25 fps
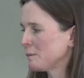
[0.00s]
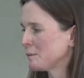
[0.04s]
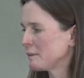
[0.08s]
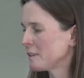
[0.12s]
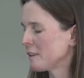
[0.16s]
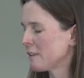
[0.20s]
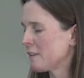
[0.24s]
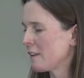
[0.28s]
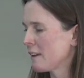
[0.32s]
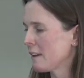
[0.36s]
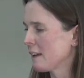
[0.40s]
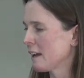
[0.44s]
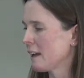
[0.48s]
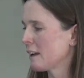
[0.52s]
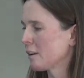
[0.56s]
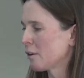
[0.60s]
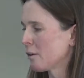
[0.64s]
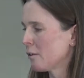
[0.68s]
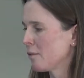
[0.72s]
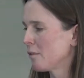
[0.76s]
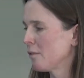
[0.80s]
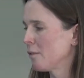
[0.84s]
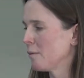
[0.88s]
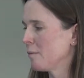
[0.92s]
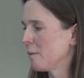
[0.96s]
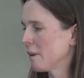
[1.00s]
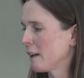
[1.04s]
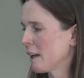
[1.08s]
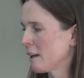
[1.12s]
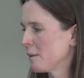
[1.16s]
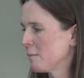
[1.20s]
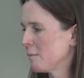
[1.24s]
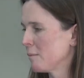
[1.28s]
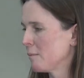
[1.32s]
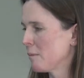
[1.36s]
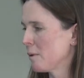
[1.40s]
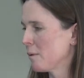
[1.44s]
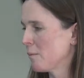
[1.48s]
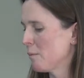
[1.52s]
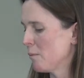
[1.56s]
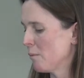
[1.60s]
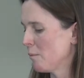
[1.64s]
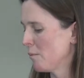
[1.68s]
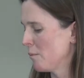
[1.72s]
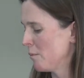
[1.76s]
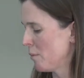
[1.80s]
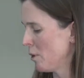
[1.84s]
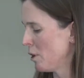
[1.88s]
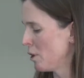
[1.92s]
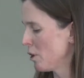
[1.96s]
so the aquifer became a bit
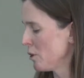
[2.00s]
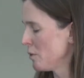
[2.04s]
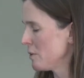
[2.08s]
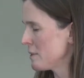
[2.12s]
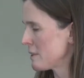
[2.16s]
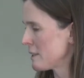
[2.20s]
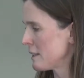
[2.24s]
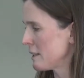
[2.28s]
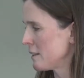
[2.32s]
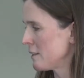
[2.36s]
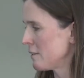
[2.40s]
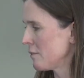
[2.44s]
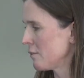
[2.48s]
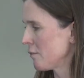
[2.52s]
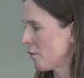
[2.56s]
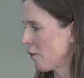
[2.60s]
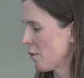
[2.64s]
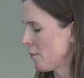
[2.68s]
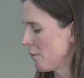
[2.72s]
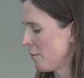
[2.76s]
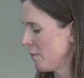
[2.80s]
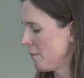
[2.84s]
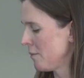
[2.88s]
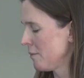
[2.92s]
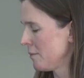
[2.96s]
polluted from